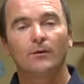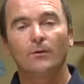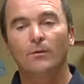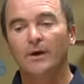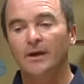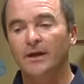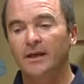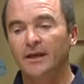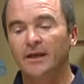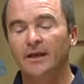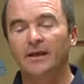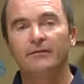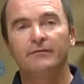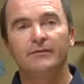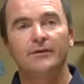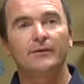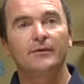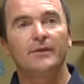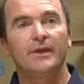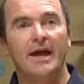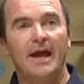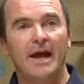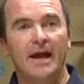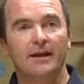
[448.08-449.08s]
what it gives you
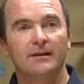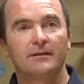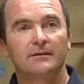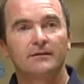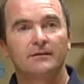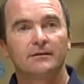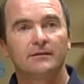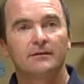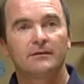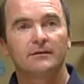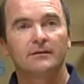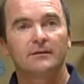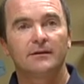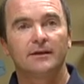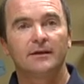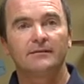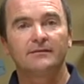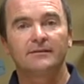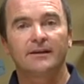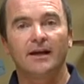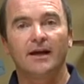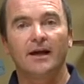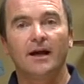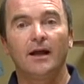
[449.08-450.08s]
that
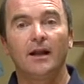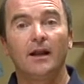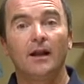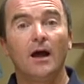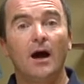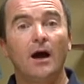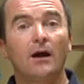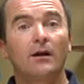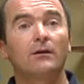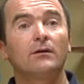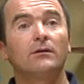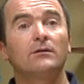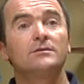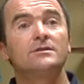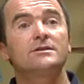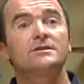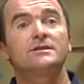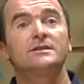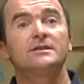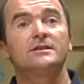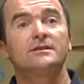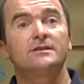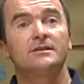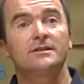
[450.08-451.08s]
is a lot of
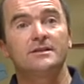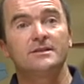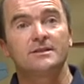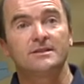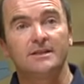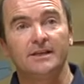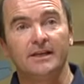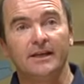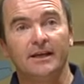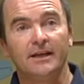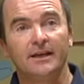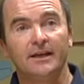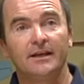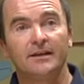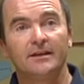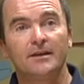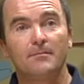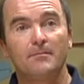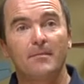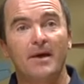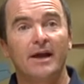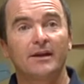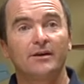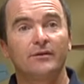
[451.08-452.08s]
consistency in the
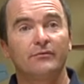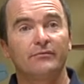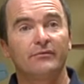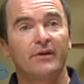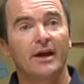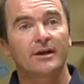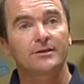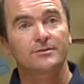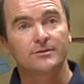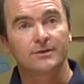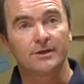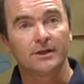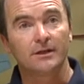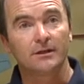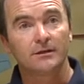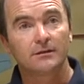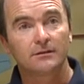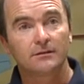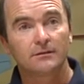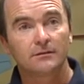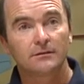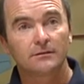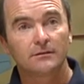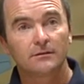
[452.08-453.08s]
manufacturing.
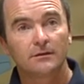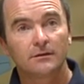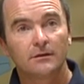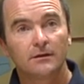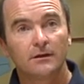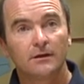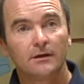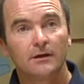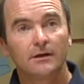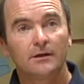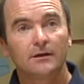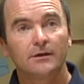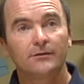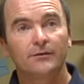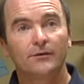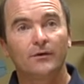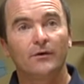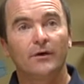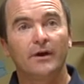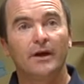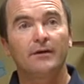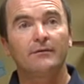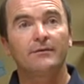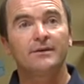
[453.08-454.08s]
So
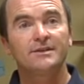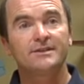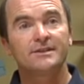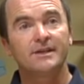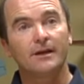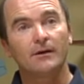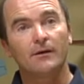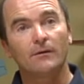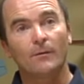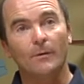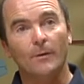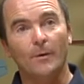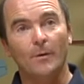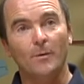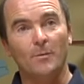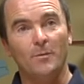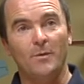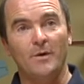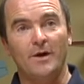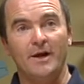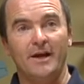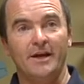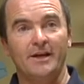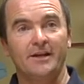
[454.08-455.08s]
every single
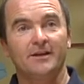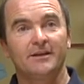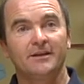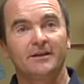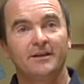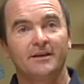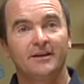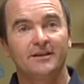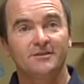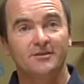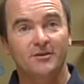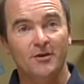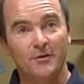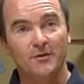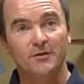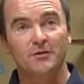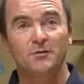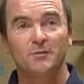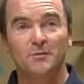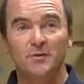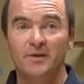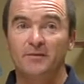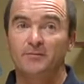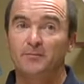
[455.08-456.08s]
airplane is going
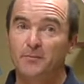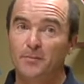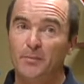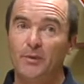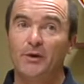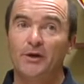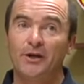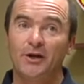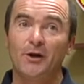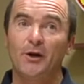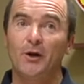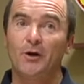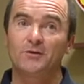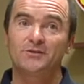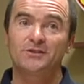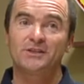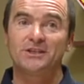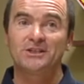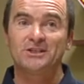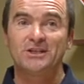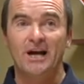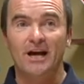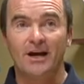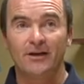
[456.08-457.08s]
to be pretty close to
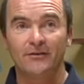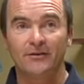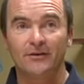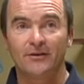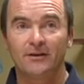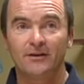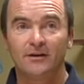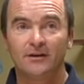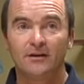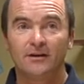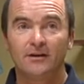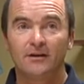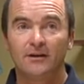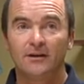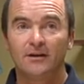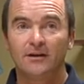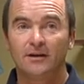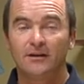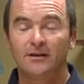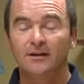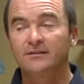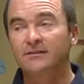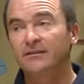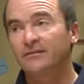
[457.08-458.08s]
each other.
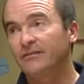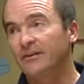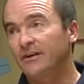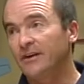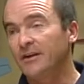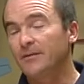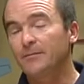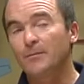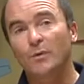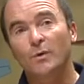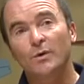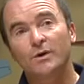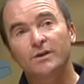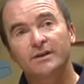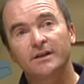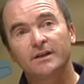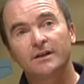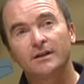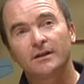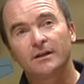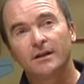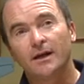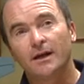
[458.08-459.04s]
That's a very important,